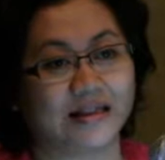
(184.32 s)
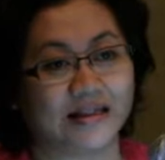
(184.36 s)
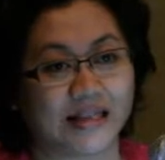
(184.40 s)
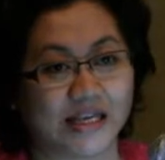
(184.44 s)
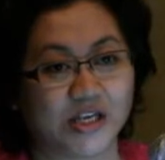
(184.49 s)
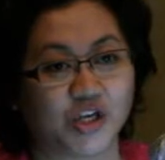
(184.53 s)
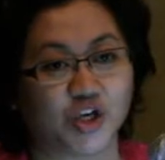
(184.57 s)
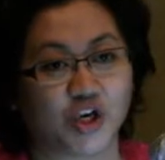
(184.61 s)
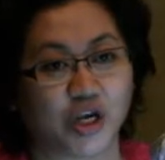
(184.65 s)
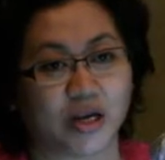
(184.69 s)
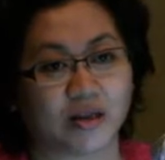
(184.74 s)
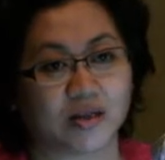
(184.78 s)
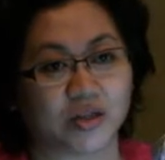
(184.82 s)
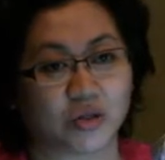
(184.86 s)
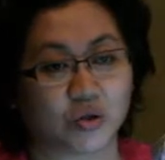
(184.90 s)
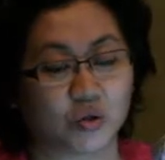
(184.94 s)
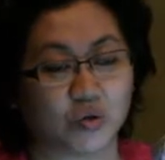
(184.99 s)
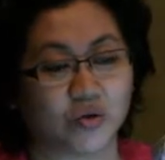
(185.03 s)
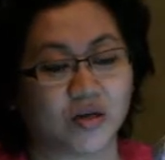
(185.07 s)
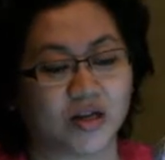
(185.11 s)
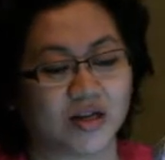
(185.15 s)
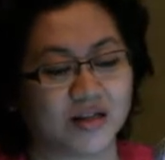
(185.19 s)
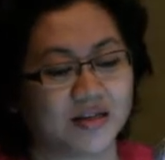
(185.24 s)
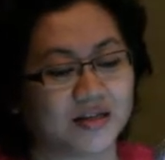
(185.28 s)
teaching
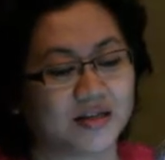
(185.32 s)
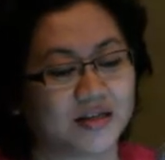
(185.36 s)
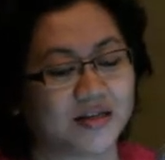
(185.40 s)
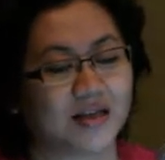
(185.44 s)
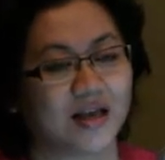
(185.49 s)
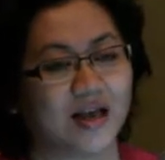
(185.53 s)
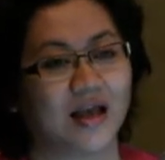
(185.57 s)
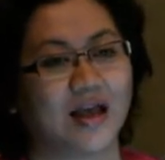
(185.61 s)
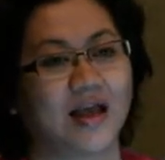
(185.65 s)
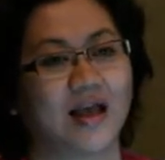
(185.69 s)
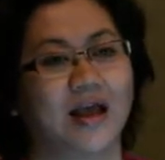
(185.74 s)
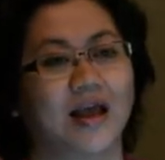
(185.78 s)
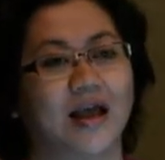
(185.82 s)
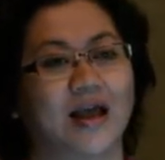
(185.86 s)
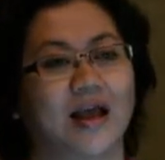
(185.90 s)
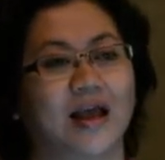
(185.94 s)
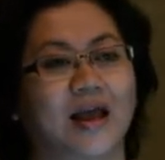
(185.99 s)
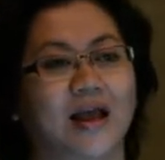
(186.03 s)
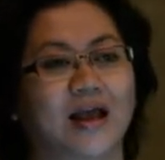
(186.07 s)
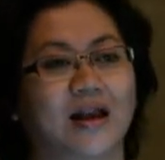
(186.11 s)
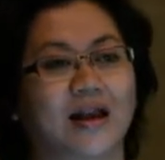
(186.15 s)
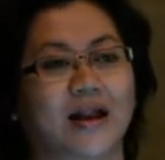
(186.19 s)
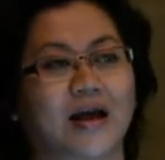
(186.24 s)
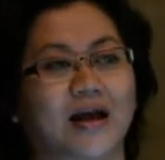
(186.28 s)
students,
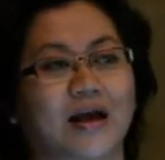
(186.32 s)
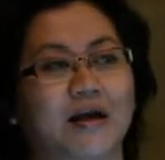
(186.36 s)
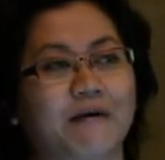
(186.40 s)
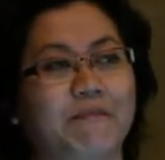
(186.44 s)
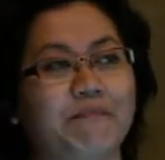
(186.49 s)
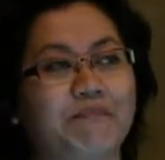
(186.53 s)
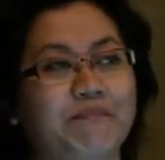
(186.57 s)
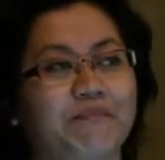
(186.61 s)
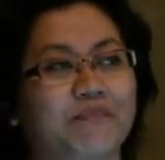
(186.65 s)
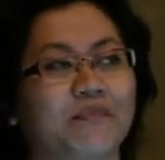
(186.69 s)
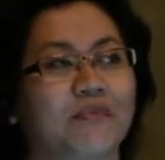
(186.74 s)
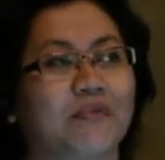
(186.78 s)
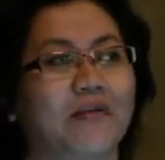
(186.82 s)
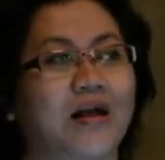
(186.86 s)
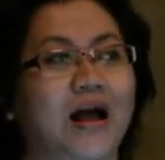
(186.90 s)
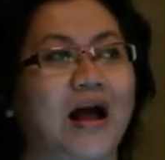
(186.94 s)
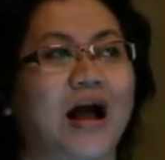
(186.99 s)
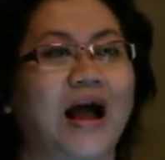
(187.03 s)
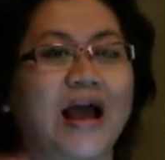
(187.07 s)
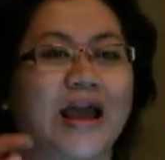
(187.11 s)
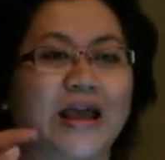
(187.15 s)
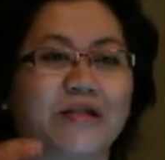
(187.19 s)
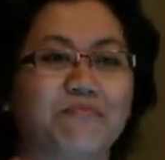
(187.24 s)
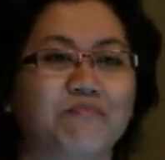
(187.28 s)
and
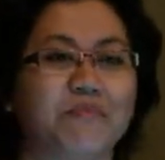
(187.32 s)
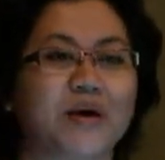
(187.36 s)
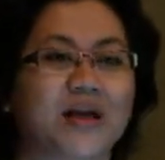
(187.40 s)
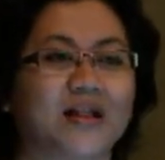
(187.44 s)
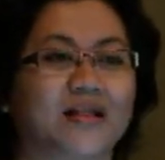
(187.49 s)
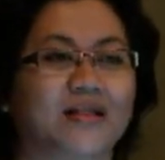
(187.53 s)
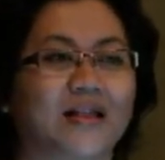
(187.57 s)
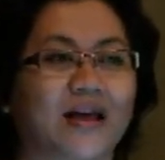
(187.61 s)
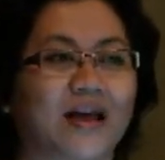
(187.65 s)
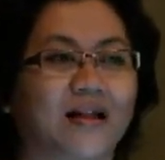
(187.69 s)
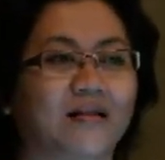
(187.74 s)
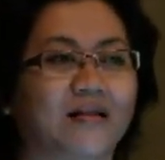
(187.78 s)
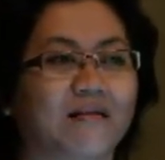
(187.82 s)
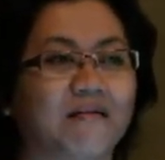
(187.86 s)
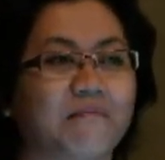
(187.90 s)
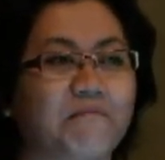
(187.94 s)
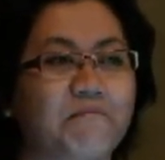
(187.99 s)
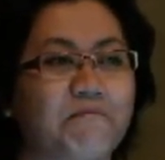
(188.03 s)
I admit that